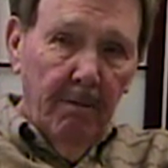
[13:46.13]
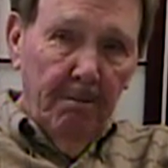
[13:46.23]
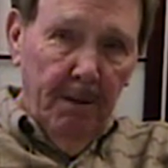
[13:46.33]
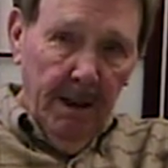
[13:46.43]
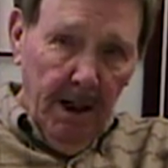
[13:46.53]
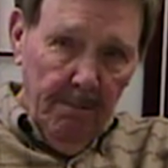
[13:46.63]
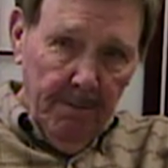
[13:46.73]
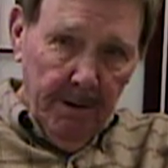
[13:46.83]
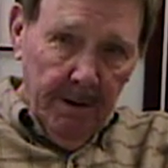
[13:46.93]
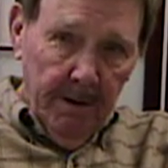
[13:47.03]
been up
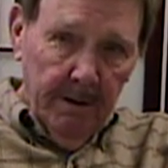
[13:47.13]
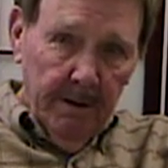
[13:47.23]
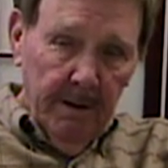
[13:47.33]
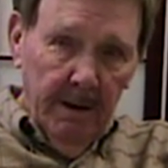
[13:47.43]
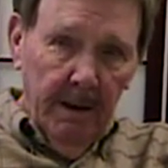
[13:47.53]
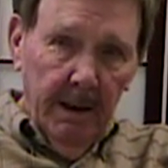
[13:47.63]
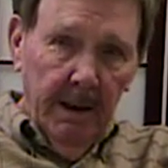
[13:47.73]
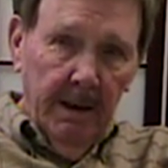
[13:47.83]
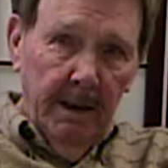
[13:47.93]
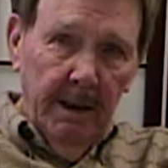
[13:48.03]
there.
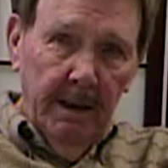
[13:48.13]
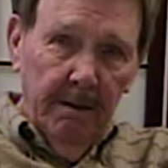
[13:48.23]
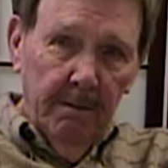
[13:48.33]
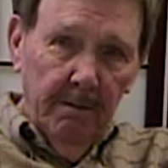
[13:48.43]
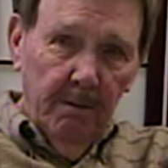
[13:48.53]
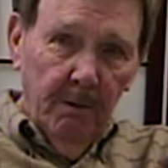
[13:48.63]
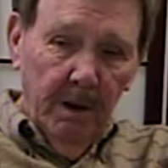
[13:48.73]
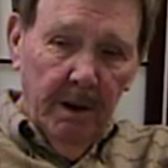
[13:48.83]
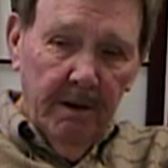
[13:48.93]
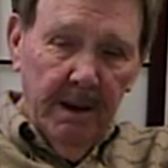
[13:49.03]
And one
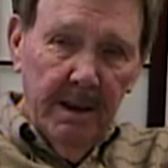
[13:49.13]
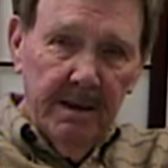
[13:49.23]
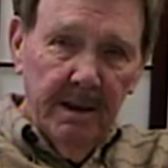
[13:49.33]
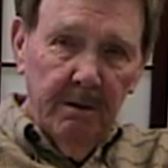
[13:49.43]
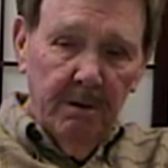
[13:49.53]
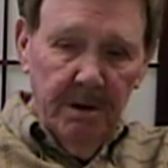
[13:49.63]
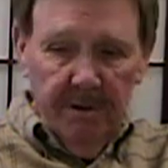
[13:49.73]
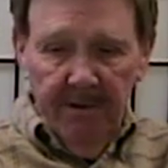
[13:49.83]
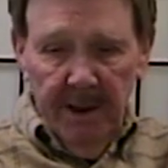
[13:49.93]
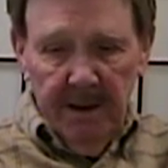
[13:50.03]
of the things there was, in
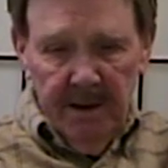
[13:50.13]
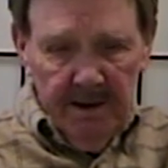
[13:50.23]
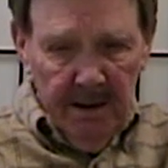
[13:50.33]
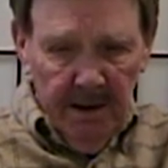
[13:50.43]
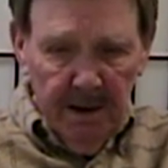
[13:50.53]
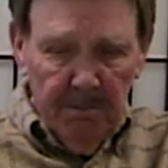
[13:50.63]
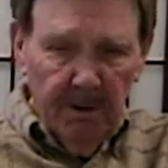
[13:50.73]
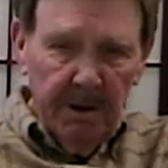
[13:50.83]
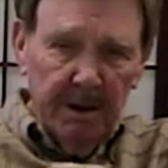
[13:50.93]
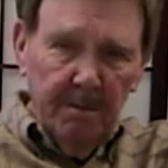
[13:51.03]
fact, it's in this
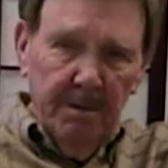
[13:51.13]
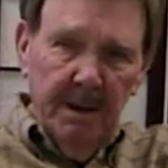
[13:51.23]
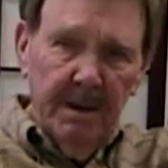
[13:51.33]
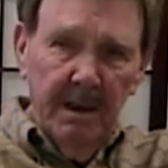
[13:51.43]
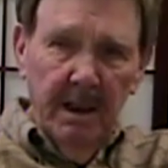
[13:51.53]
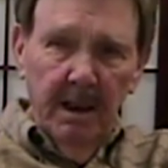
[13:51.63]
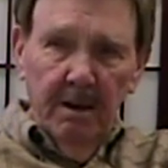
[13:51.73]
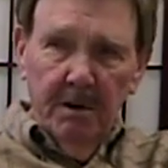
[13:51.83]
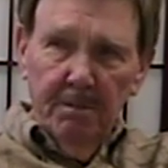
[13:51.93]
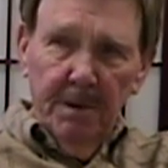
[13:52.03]
book someplace,
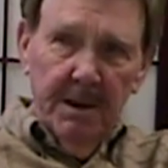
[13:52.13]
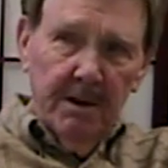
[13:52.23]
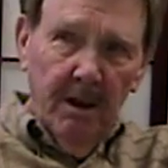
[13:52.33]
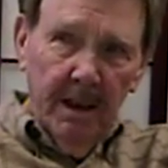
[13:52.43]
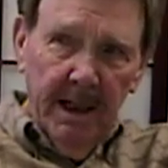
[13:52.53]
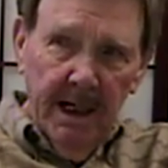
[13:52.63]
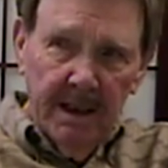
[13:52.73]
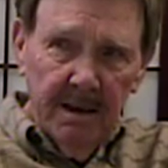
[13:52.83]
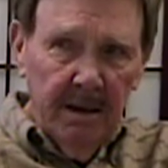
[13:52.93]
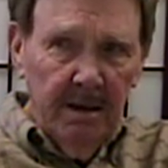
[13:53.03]
there's a place called
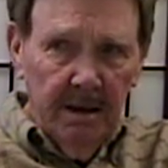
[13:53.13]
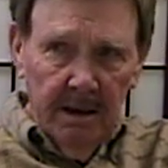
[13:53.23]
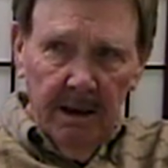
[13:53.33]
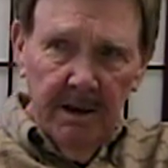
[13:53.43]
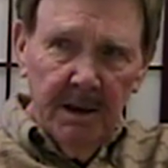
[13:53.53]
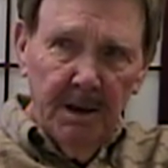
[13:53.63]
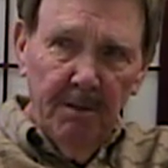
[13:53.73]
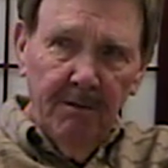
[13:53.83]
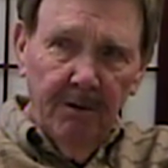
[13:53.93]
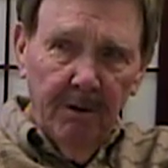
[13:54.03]
Castle Hill. Now, this is
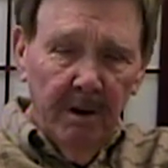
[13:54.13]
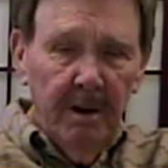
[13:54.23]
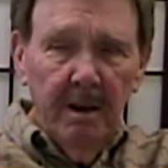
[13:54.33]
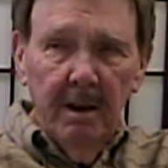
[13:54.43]
before,